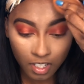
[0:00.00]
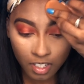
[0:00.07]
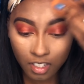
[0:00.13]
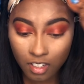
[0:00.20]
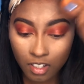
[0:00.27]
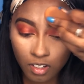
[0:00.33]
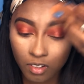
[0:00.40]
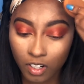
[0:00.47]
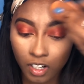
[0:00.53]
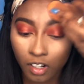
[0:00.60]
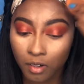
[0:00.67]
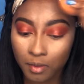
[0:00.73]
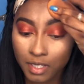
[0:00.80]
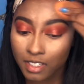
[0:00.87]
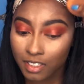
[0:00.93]
you know, are
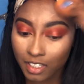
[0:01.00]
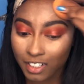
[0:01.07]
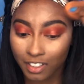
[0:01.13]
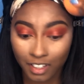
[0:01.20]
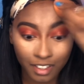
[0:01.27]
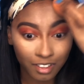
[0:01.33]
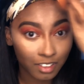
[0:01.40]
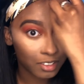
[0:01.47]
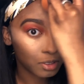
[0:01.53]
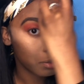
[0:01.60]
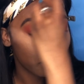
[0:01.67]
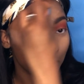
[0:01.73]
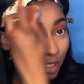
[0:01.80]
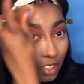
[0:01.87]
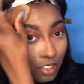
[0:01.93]
always there to help
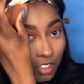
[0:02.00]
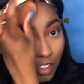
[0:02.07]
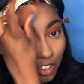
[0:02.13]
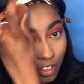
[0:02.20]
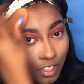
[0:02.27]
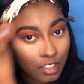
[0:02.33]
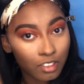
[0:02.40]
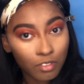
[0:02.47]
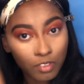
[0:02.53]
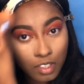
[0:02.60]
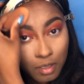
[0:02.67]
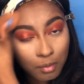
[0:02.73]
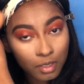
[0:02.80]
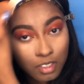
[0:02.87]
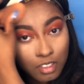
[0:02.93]
each other as a family.